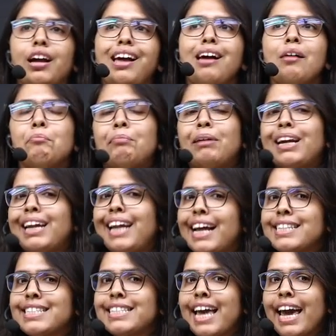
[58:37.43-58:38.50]
But let's
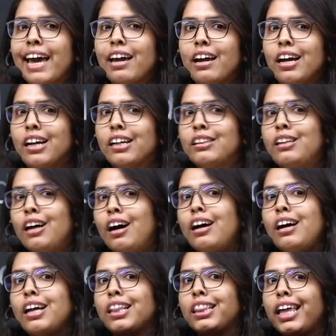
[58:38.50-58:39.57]
say the
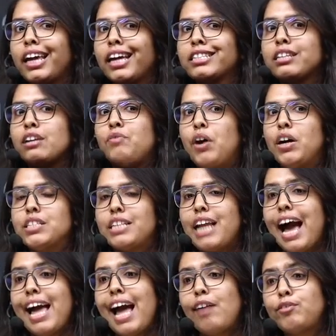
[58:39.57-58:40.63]
thing is reversed. I
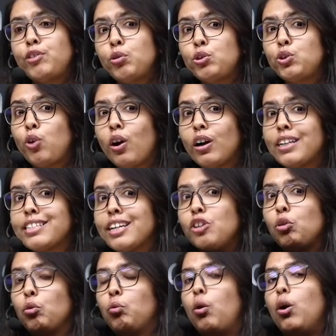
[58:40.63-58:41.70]
have 2 chocolates and you
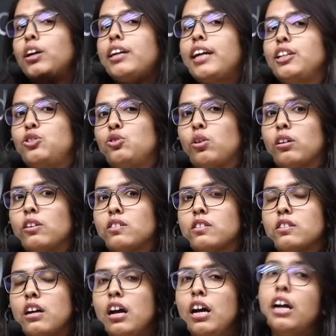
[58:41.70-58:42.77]
want 10 chocolates.
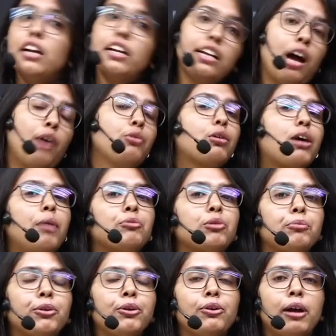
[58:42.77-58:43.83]
Now you come to me and
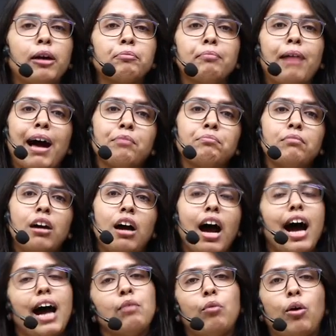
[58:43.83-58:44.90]
you're like, ma'am, I
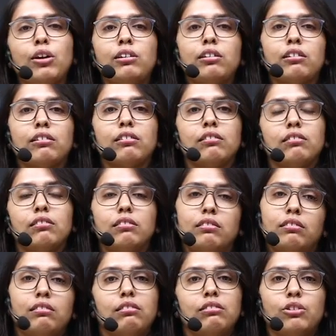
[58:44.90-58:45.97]
want,
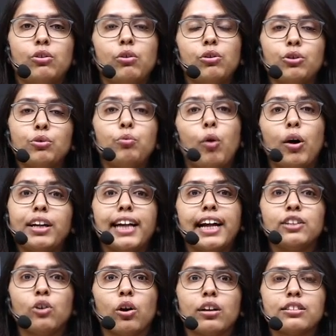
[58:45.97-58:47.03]
you want 10
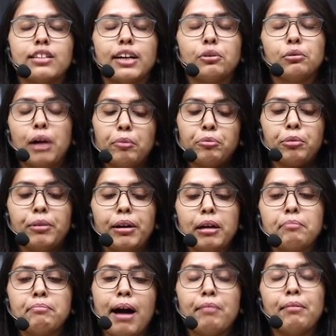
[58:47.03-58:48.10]
chocolates, right? You come to me like,
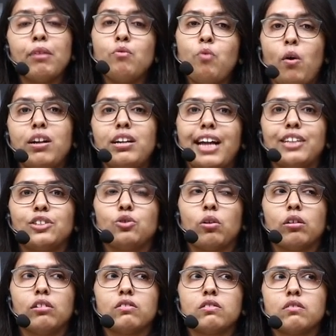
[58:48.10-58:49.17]
ma'am, I want 10
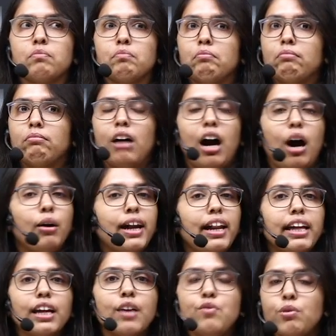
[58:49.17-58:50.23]
chocolates. How can I give
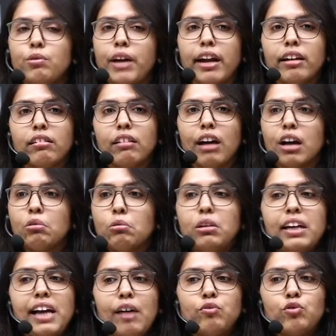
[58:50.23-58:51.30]
you 10? I only
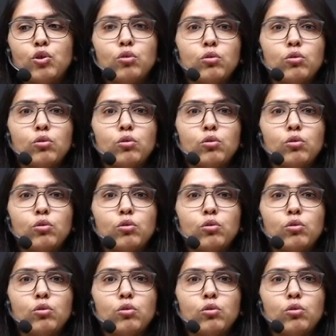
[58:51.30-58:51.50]
have 2.